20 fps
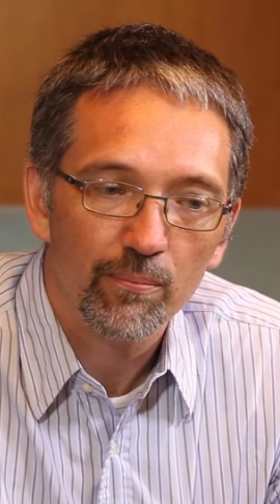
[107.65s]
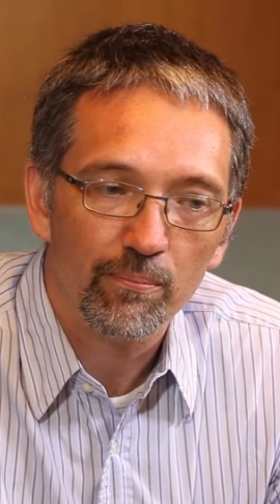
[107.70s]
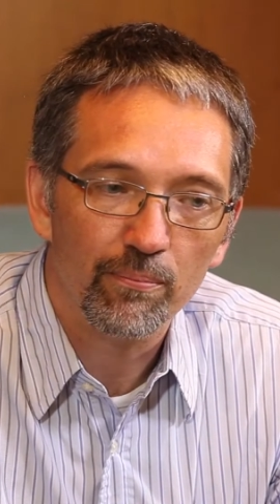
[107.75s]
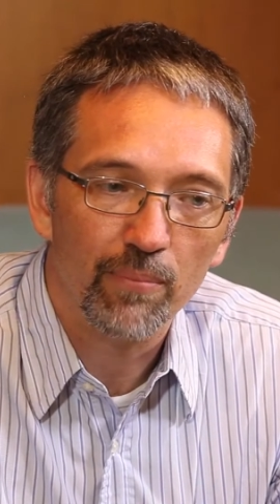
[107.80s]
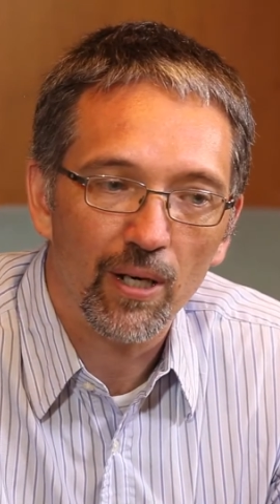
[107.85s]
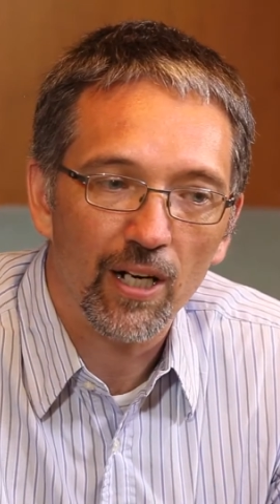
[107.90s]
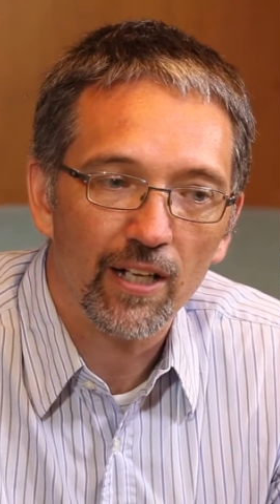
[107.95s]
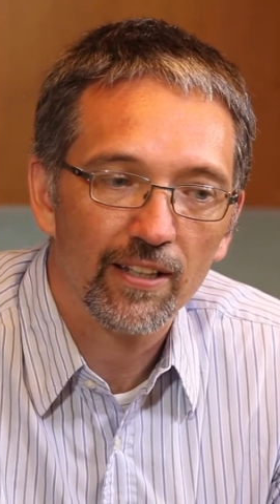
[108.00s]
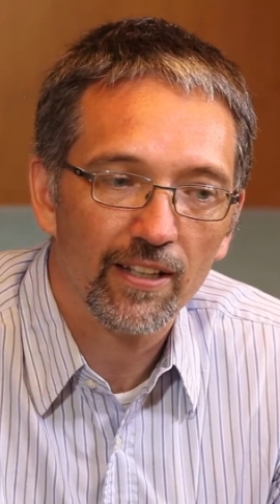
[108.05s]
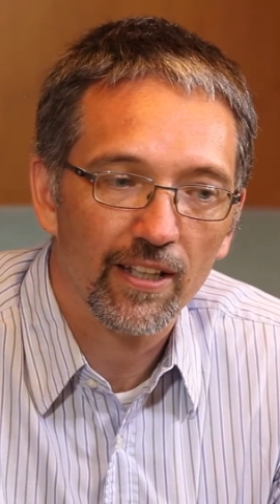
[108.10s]

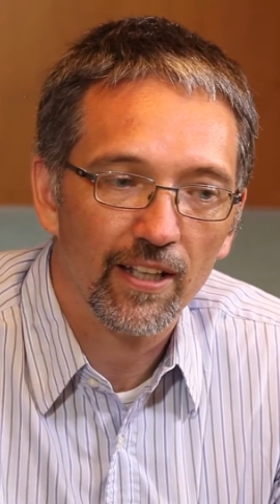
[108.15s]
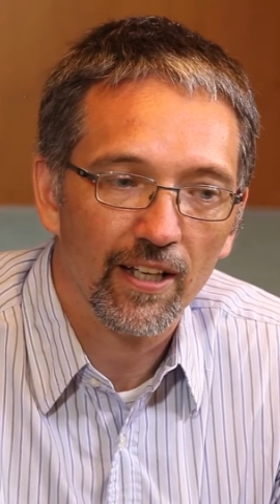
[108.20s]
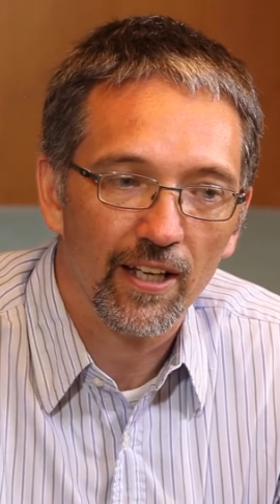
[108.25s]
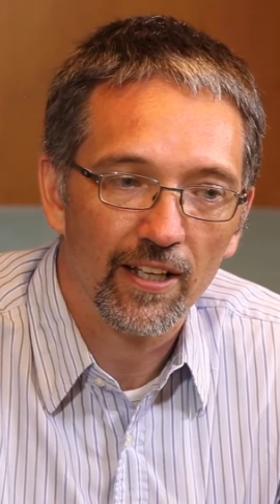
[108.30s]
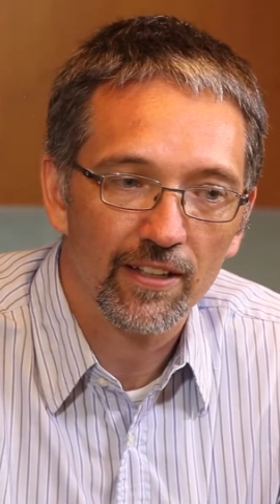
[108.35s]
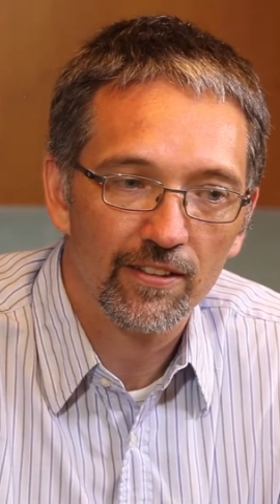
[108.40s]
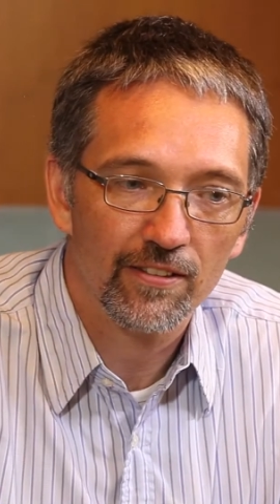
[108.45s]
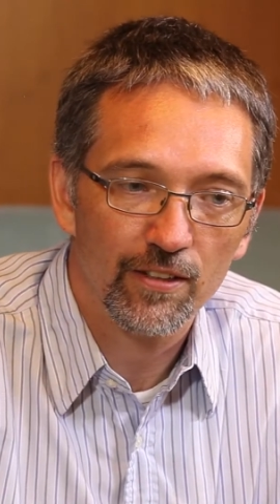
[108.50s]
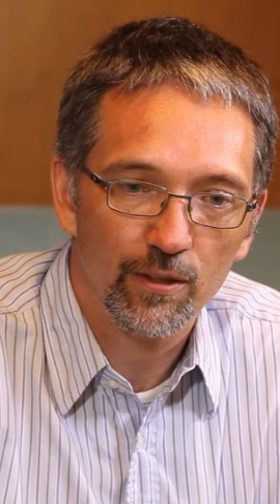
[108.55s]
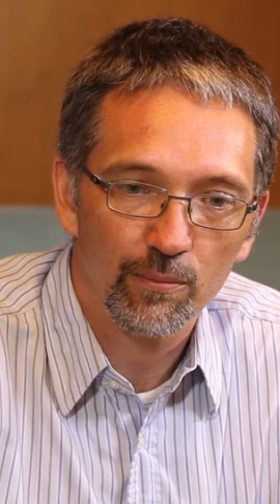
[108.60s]
But
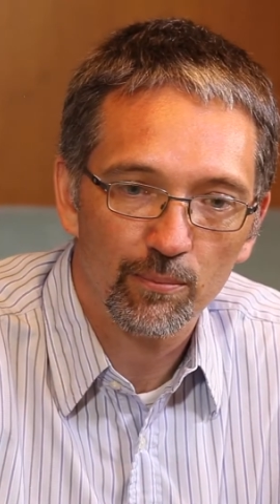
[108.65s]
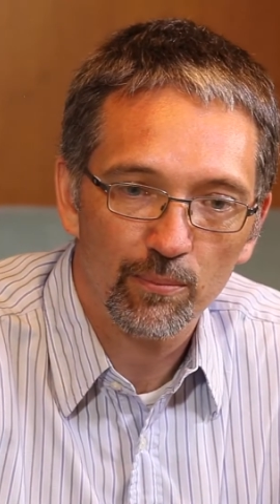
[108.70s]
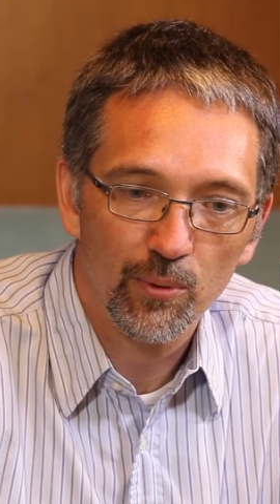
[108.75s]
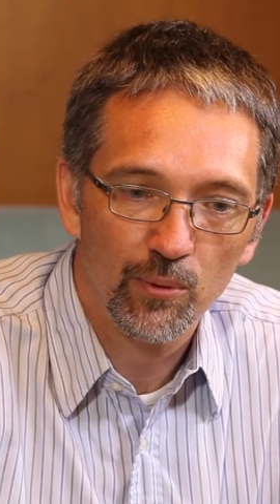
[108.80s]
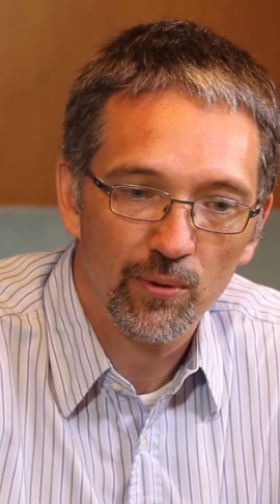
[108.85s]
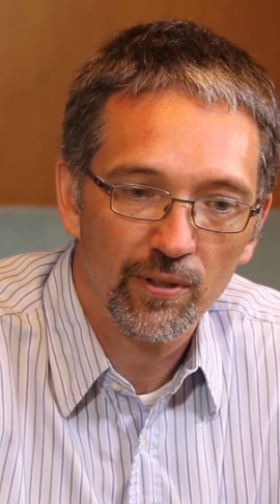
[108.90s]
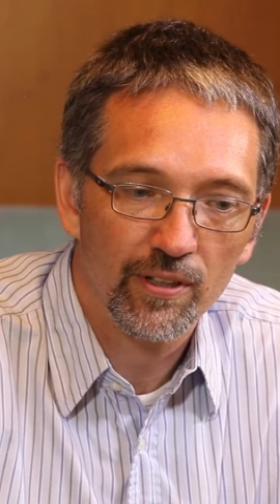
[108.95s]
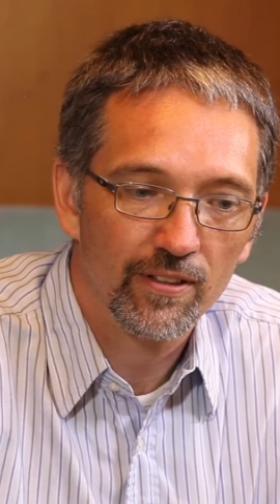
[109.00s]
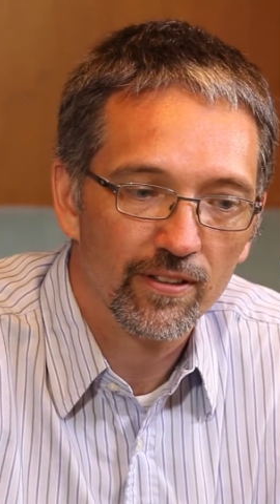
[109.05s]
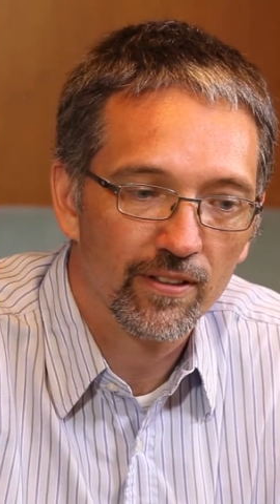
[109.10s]
at some
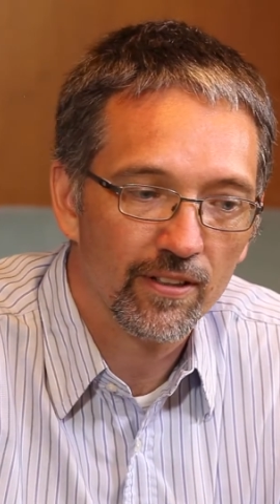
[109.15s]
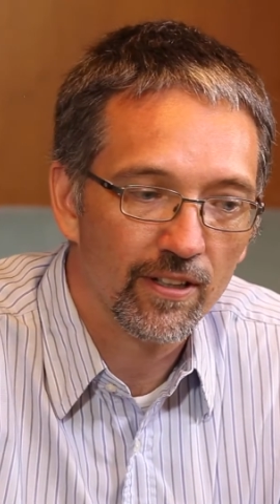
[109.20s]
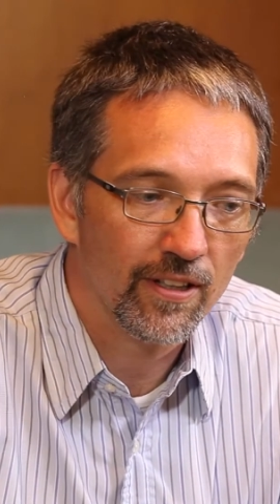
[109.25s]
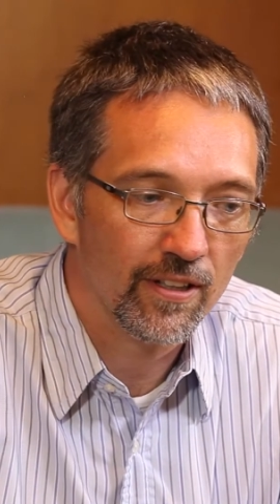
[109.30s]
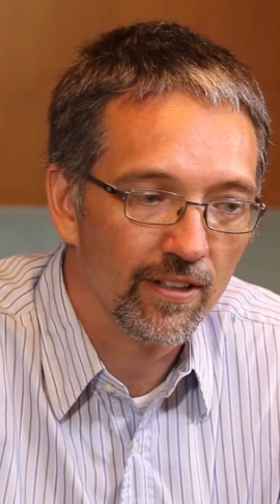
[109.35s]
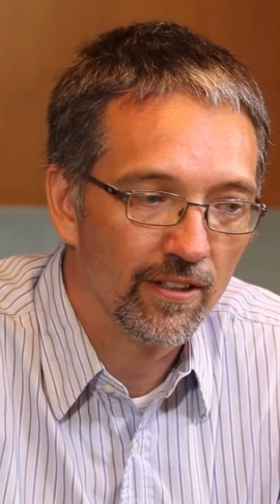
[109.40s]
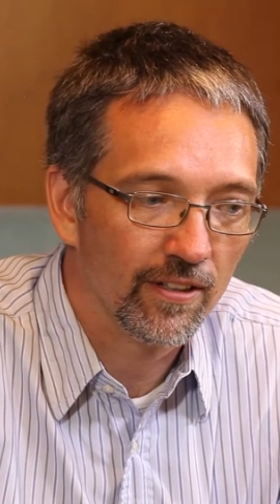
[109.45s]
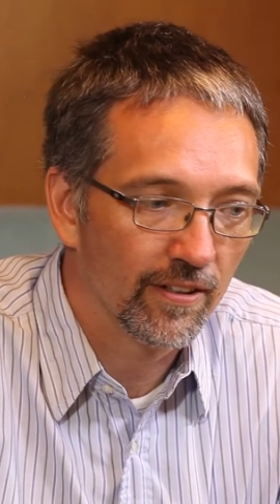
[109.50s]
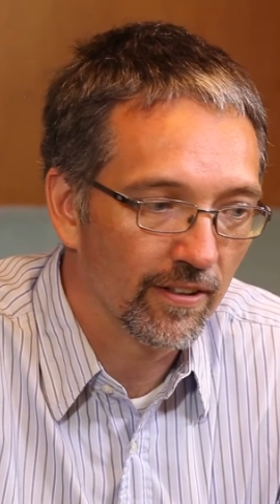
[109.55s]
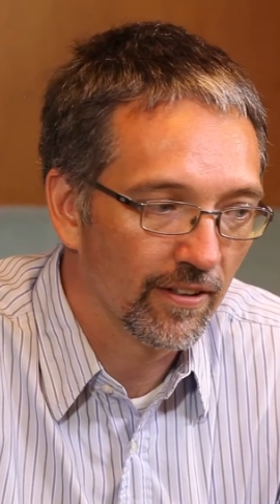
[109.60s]
point,
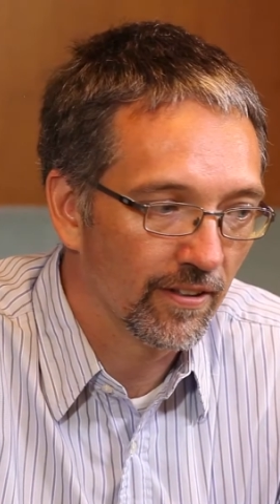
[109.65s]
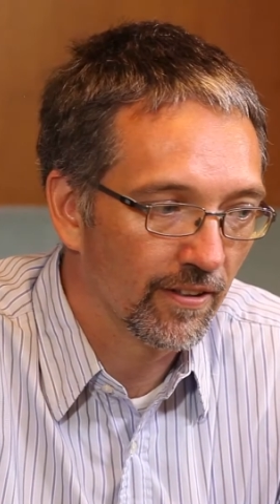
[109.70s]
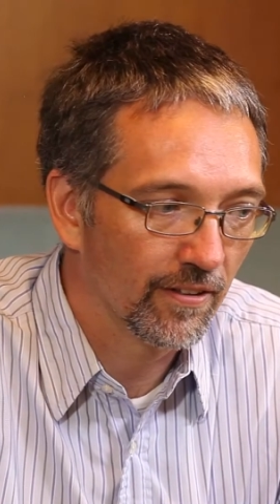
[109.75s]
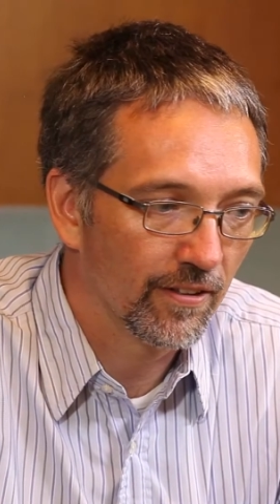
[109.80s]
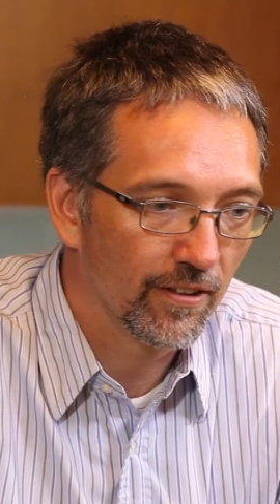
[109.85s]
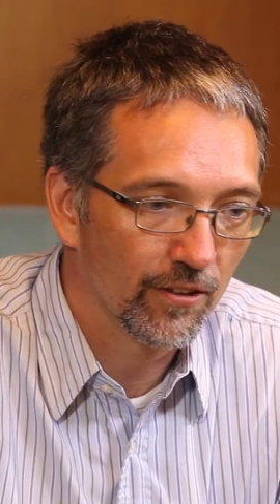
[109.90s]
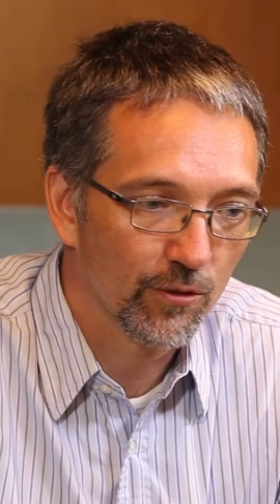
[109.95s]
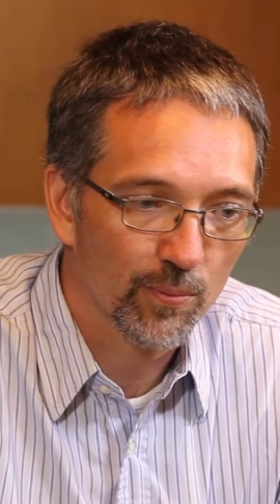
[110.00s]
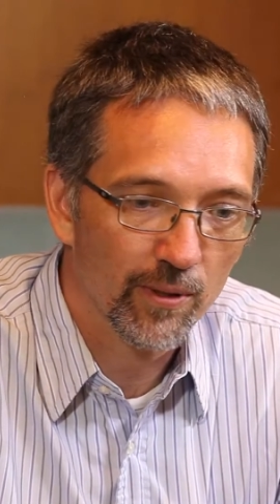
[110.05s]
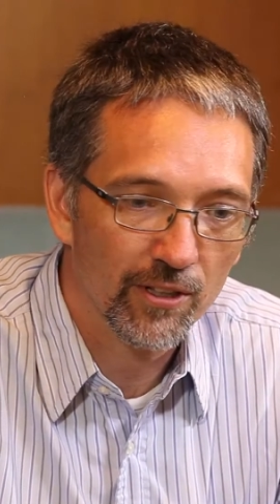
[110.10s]
the
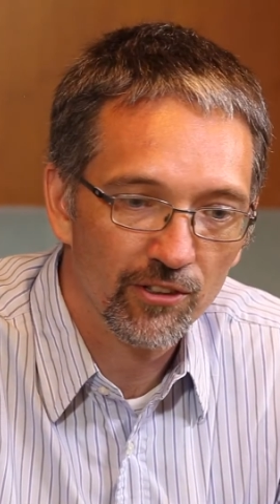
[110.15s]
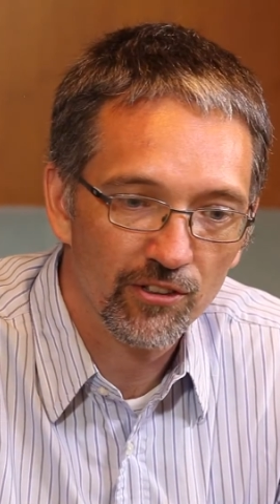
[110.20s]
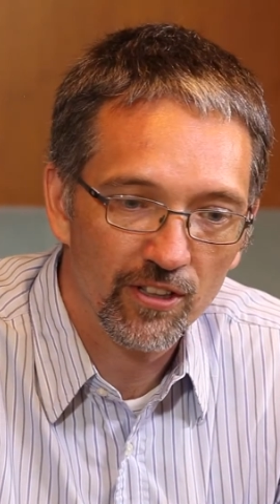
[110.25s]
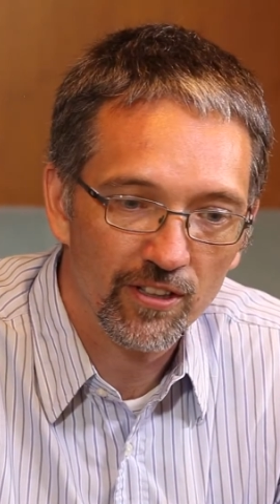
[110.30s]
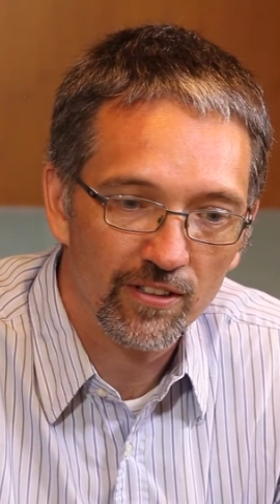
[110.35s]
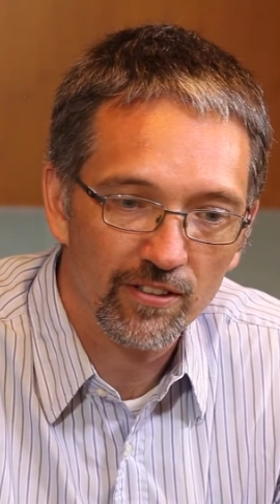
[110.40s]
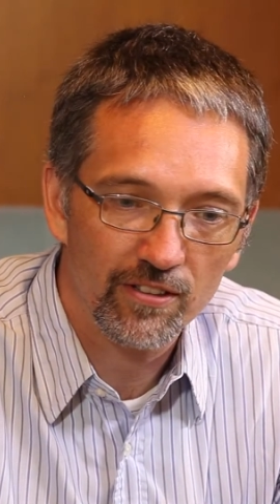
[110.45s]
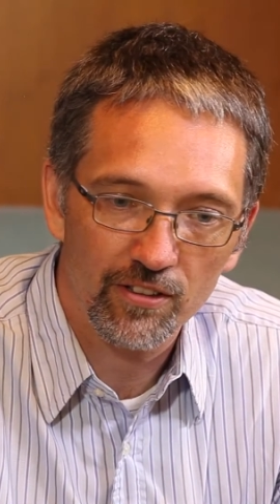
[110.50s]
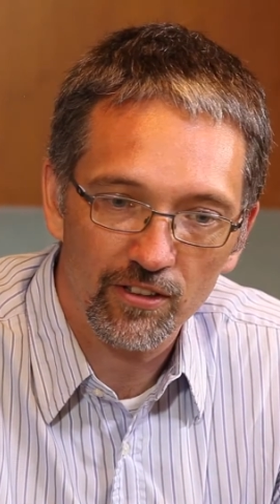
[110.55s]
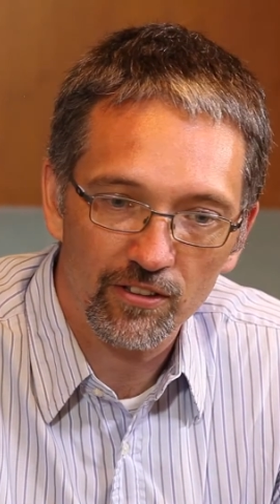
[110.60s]

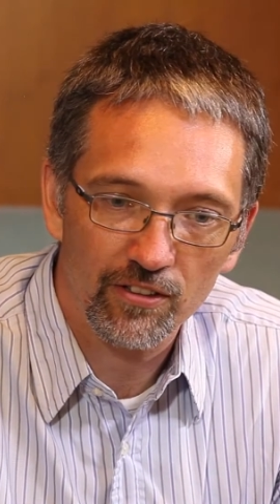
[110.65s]
spreadsheets